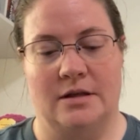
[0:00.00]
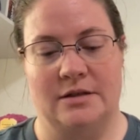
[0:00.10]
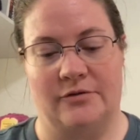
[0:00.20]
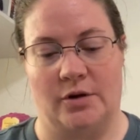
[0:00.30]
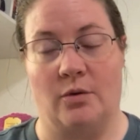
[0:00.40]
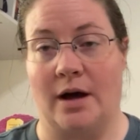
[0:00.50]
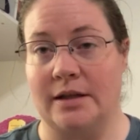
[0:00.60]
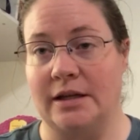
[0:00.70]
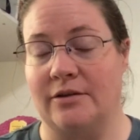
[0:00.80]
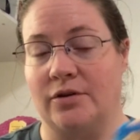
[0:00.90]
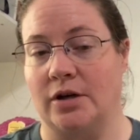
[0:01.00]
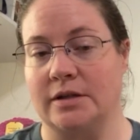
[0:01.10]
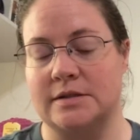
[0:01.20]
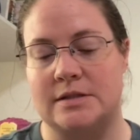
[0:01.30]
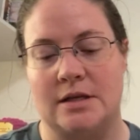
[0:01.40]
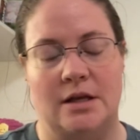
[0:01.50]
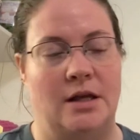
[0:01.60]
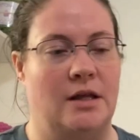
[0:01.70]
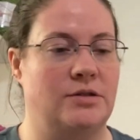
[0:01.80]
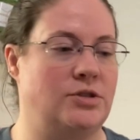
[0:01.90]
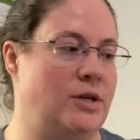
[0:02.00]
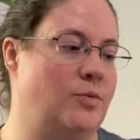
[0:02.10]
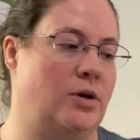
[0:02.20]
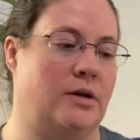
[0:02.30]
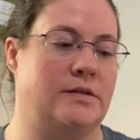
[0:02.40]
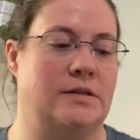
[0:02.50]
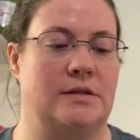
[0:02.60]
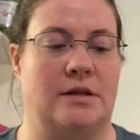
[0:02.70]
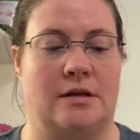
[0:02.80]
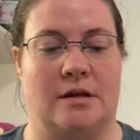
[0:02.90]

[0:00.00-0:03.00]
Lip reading: different quality of hooks, cheap hooks.